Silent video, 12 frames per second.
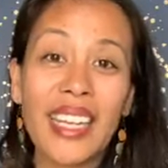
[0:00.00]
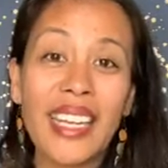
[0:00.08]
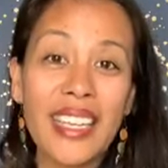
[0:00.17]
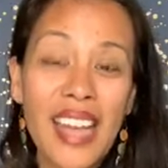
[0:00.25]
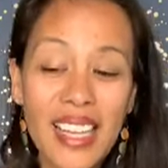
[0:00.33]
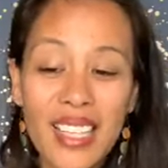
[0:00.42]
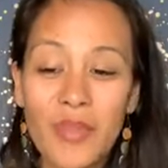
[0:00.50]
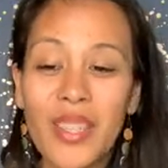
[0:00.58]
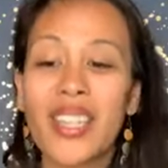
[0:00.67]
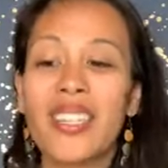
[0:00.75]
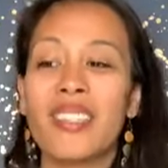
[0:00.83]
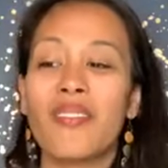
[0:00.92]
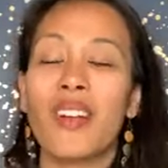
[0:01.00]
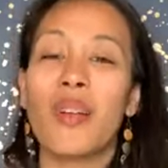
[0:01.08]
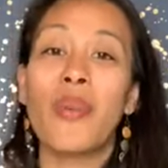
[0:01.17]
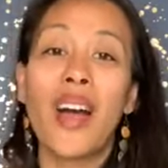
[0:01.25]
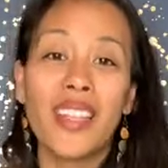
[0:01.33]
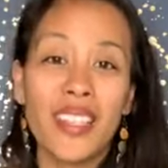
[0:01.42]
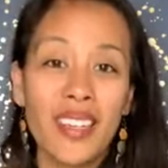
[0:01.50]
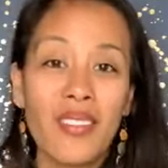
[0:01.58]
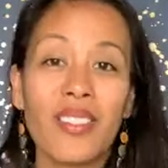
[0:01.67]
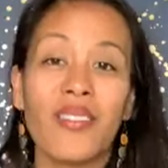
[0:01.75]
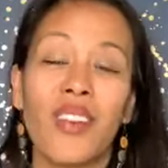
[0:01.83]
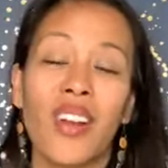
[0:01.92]
Yes, because it's very positive,
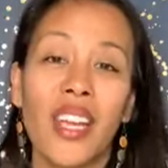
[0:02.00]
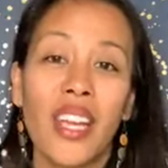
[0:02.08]
it's very